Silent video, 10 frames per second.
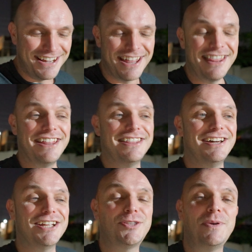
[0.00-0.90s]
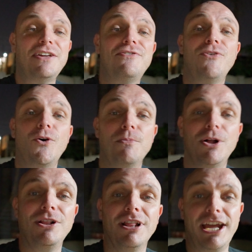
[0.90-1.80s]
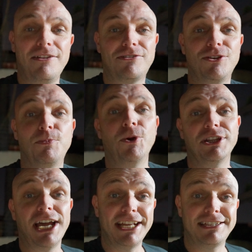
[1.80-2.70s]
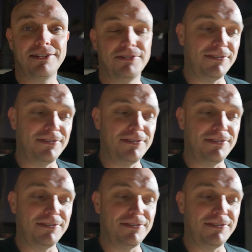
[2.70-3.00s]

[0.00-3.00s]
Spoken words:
Than the 24mm f2.8